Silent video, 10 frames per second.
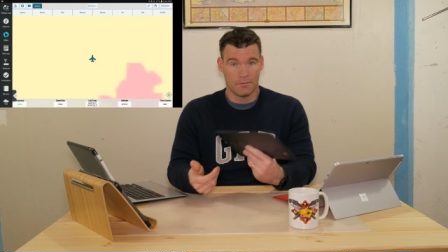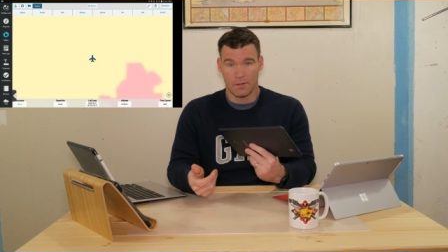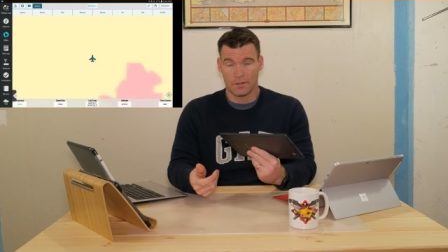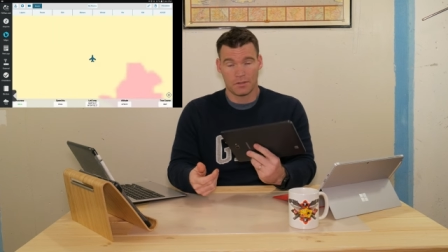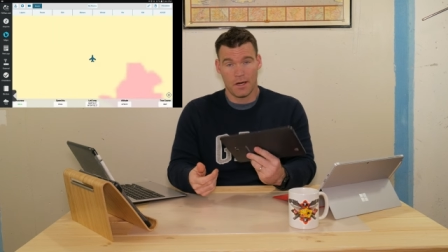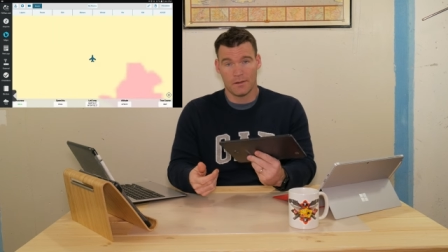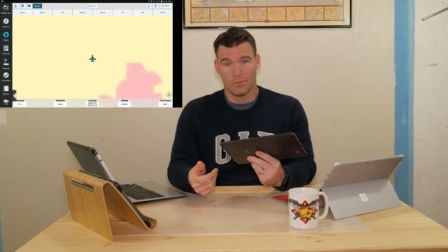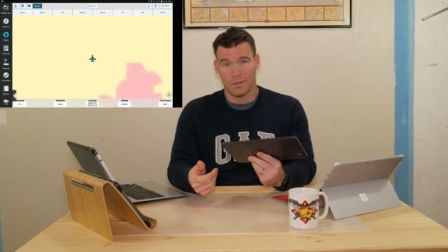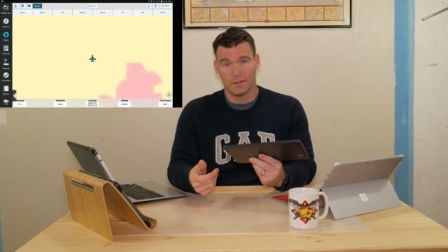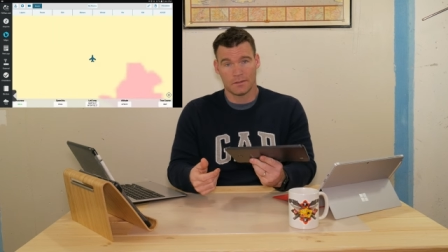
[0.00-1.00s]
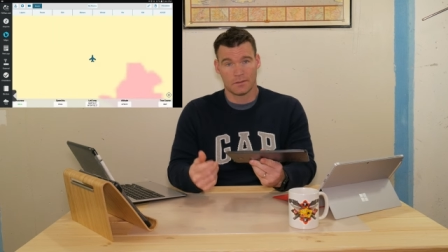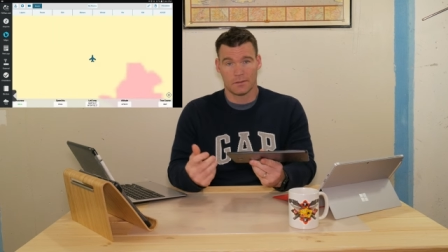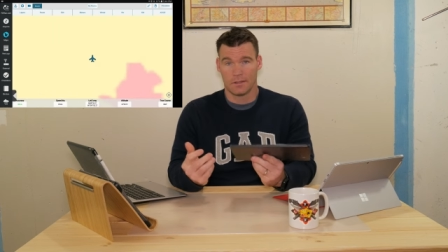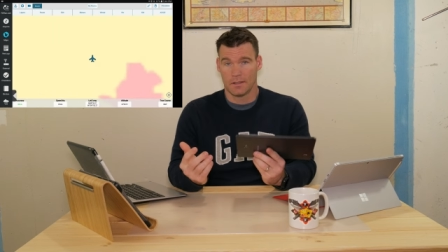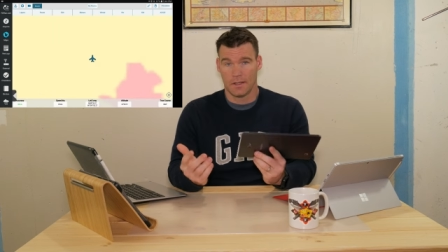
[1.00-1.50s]
I've already tried it once.
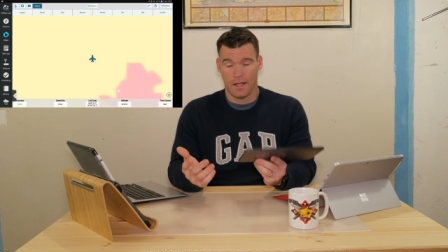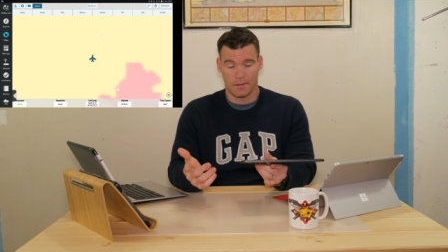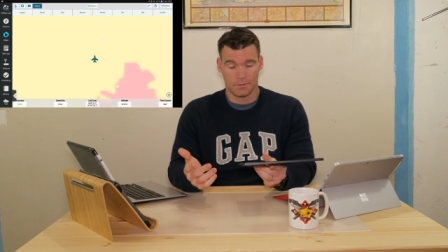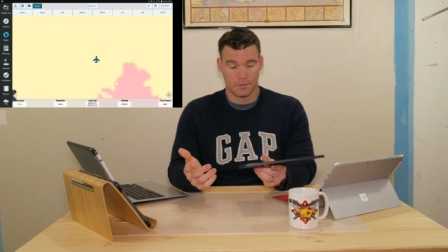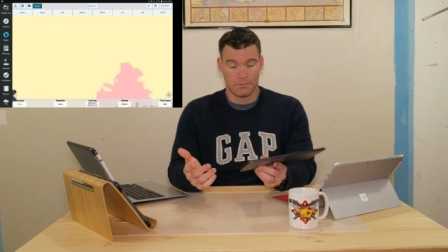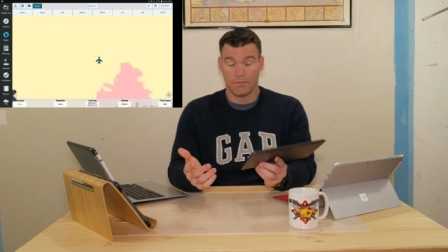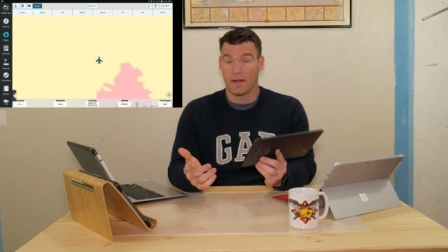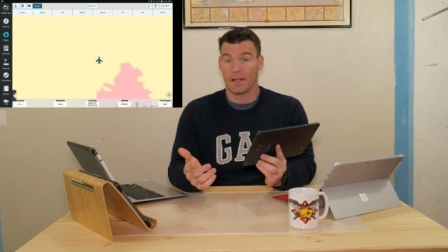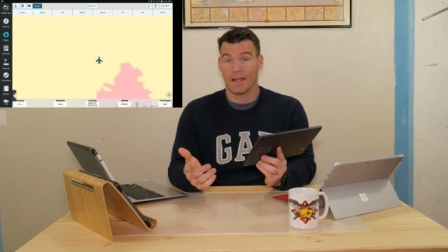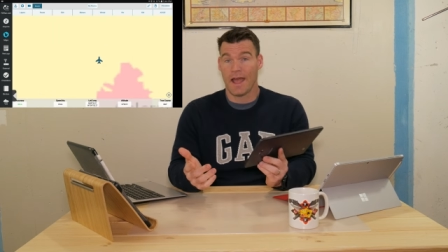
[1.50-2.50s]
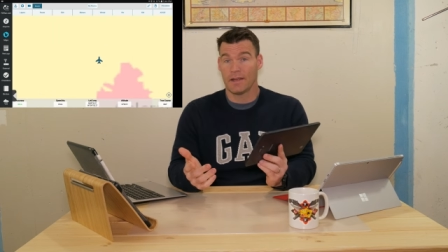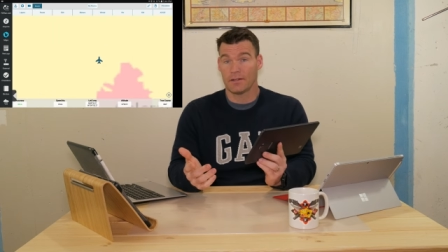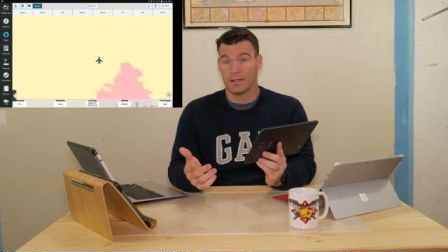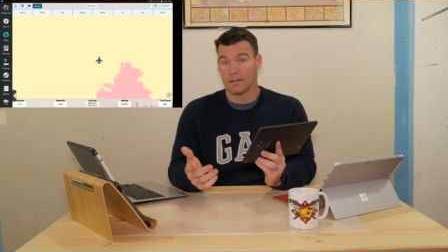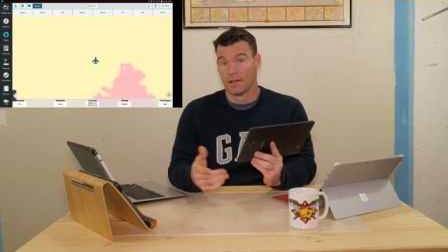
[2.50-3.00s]
It was fairly
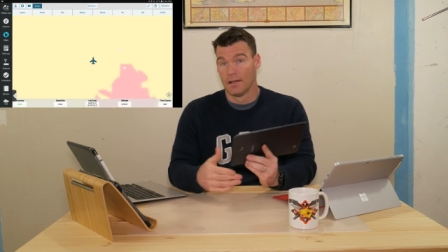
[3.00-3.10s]
accurate.